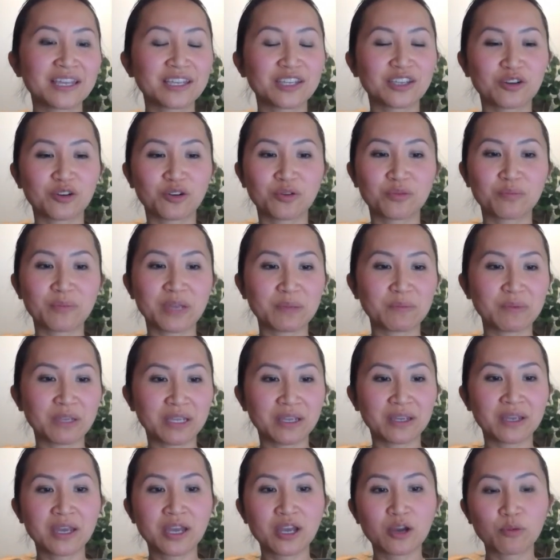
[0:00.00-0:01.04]

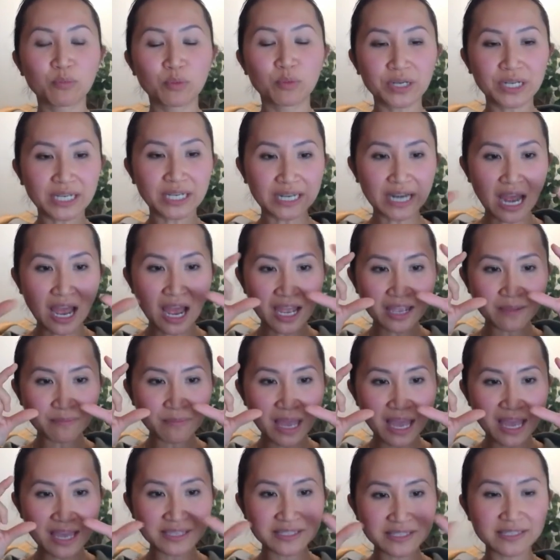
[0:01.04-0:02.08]
maybe putting an eye
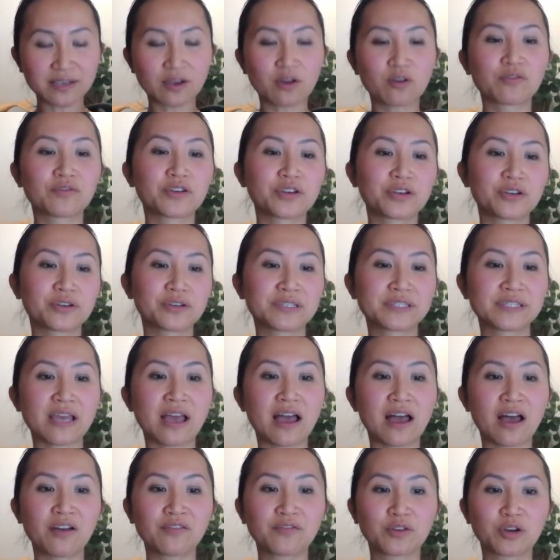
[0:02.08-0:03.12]
mask over
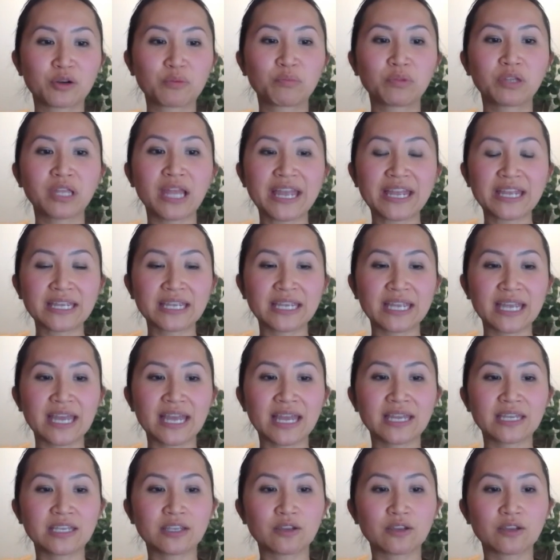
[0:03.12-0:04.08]
yourself or a blanket,